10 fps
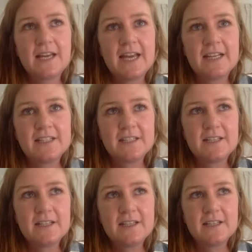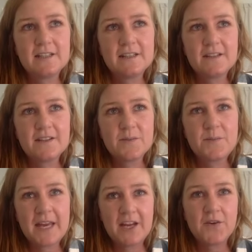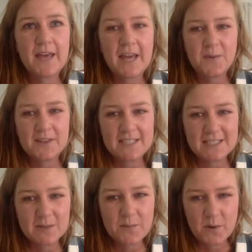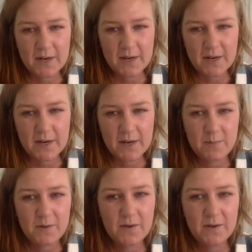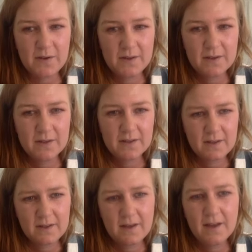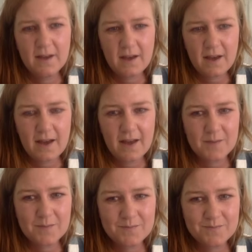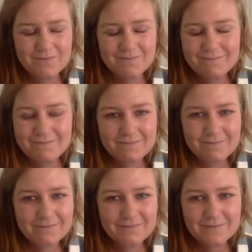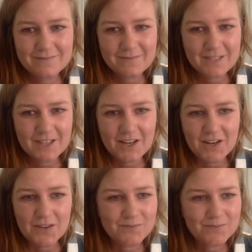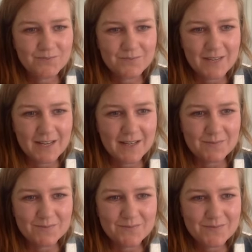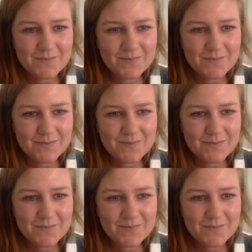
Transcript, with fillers: and being okay with disappointing people um, you know um,